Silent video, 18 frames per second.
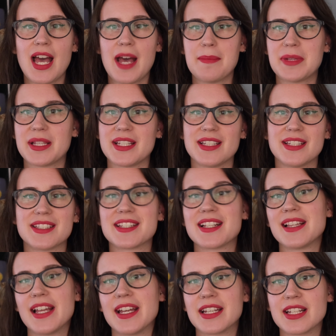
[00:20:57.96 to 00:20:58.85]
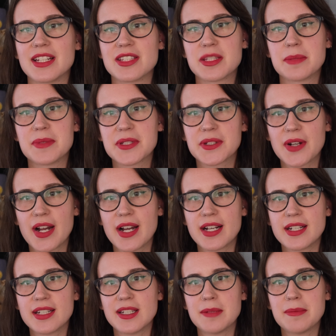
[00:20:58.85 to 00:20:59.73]
Please like and
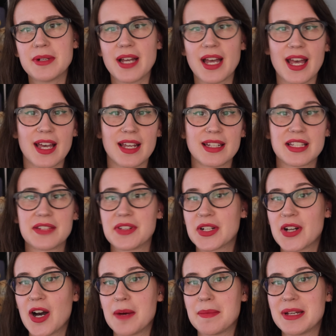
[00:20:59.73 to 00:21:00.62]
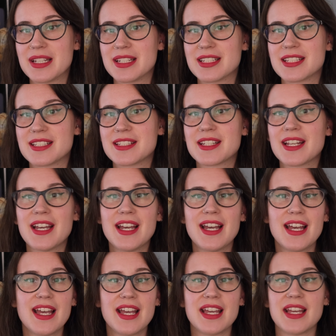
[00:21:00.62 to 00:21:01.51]
subscribe and leave a comment
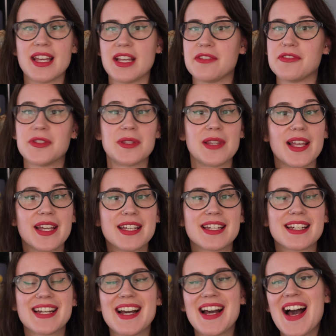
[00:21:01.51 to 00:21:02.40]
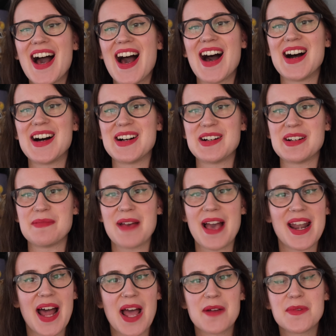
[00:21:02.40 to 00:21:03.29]
if you'd like,
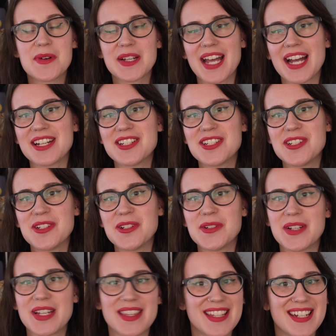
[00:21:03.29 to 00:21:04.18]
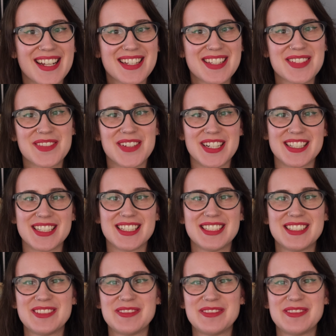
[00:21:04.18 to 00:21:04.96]
and I will catch you in the next one.